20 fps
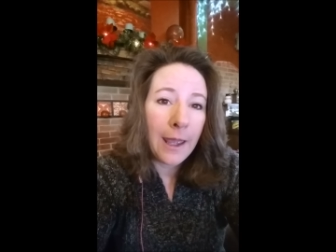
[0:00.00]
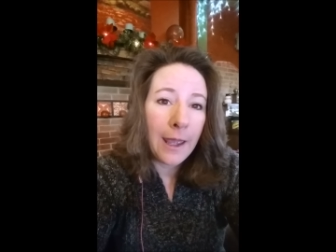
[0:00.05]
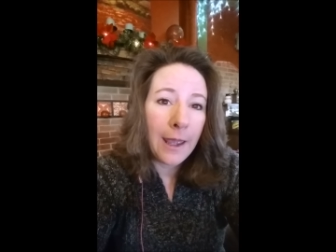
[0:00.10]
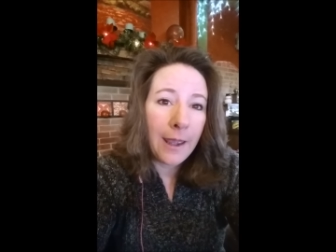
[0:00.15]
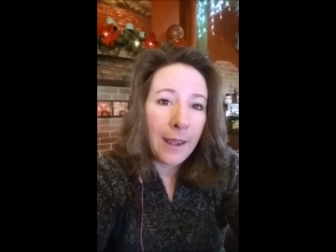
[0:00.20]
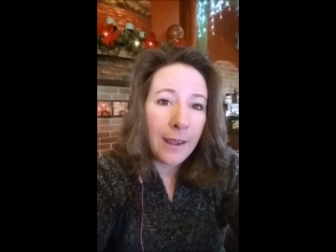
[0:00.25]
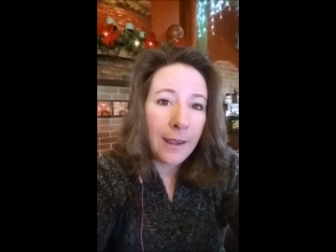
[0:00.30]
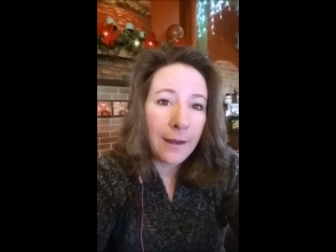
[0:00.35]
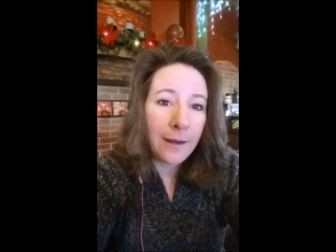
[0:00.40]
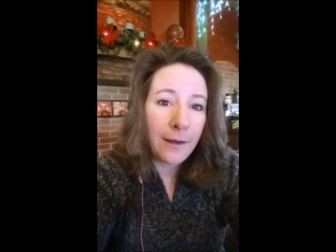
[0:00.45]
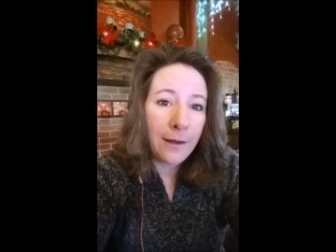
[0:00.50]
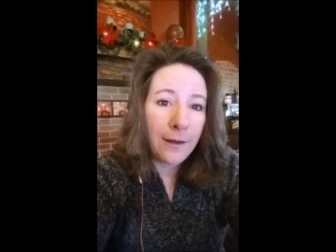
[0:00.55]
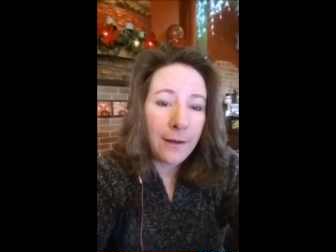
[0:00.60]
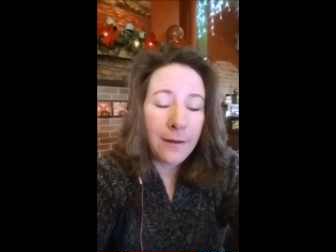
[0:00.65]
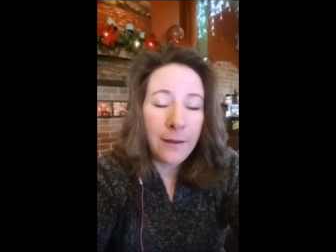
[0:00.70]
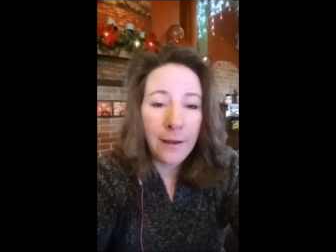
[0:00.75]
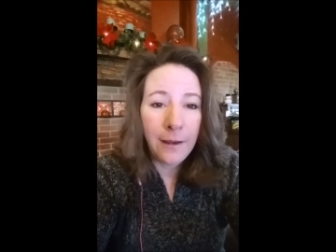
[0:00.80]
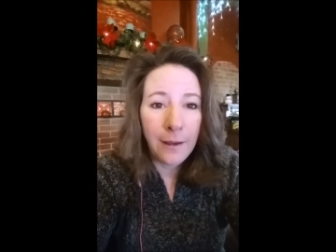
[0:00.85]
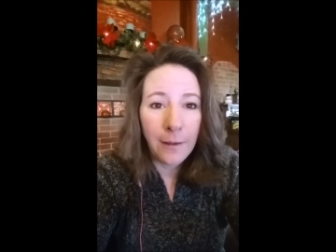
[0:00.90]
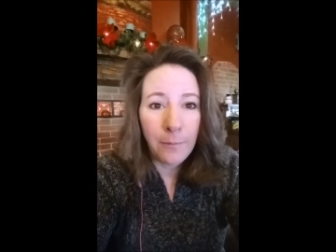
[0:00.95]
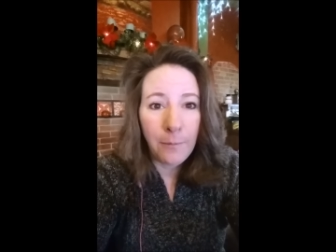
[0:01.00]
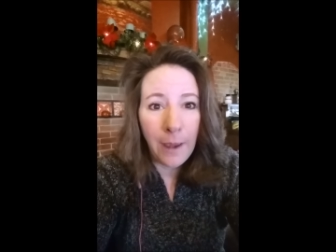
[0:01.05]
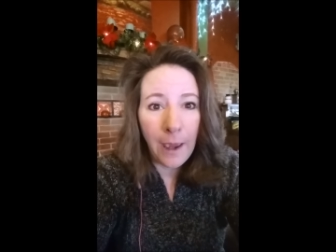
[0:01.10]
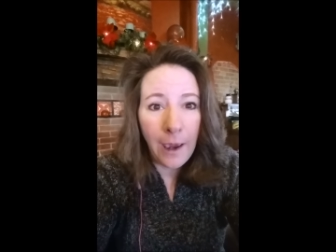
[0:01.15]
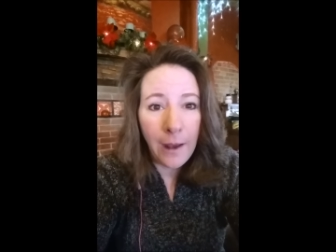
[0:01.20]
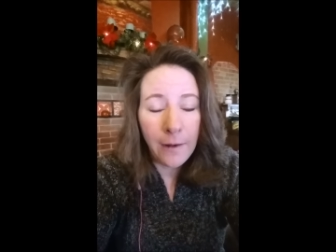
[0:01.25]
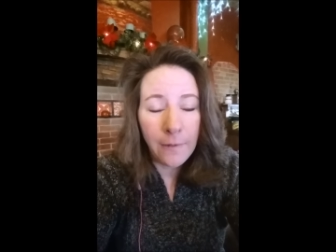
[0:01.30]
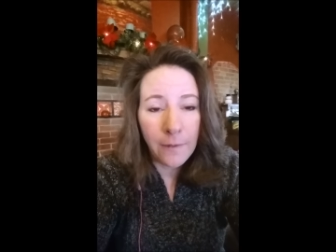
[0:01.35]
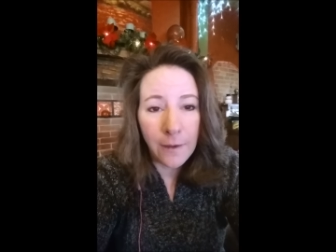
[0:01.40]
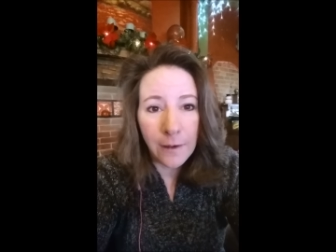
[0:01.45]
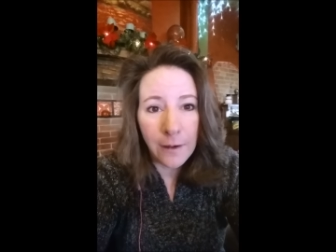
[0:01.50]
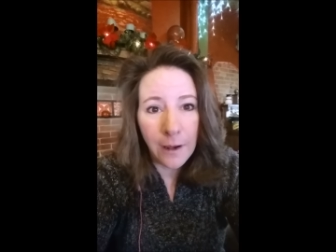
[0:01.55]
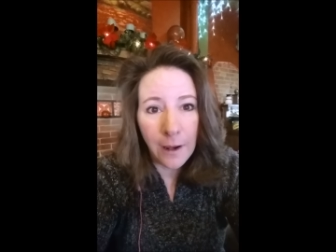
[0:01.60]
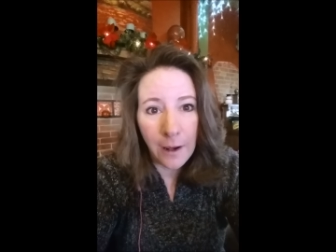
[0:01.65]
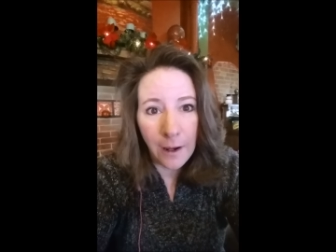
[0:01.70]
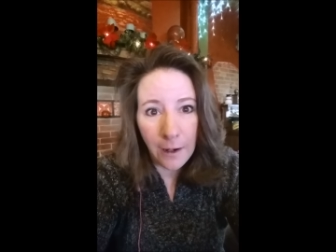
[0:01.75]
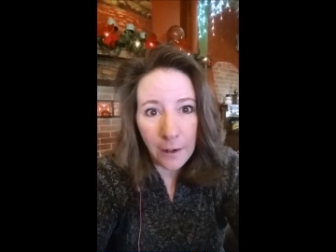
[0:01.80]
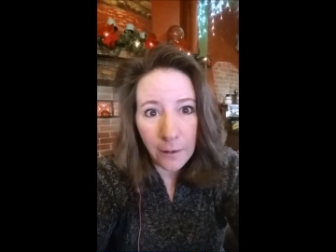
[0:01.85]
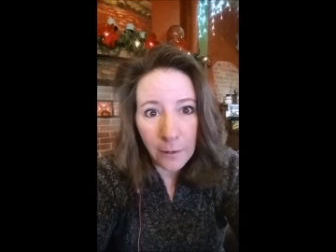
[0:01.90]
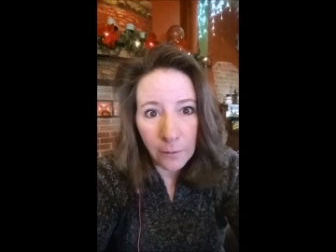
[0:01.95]
and they get mad and they get
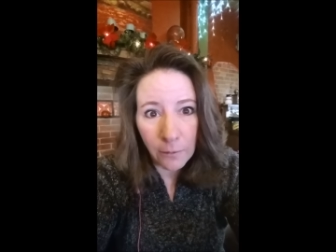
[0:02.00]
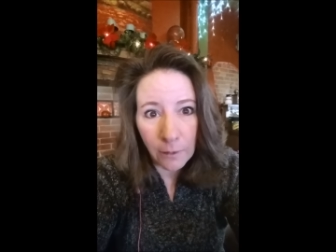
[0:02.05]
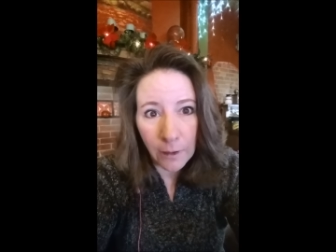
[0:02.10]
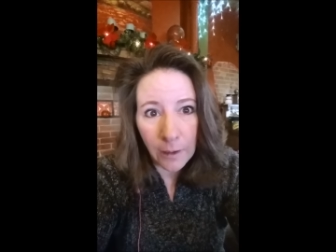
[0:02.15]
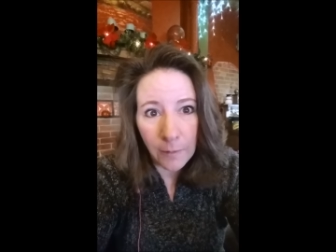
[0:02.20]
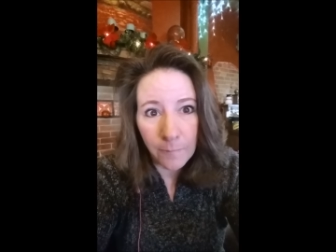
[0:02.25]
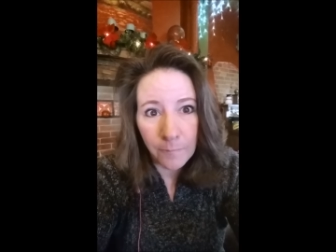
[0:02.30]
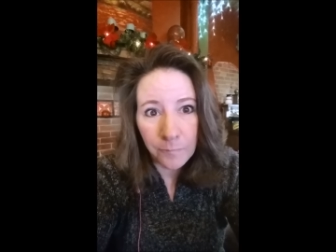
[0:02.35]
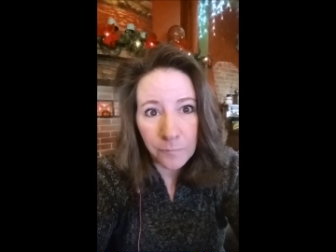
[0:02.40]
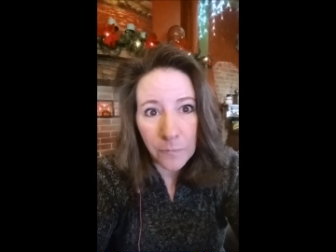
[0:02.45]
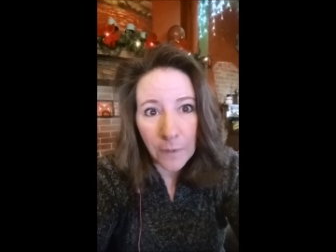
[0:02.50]
angry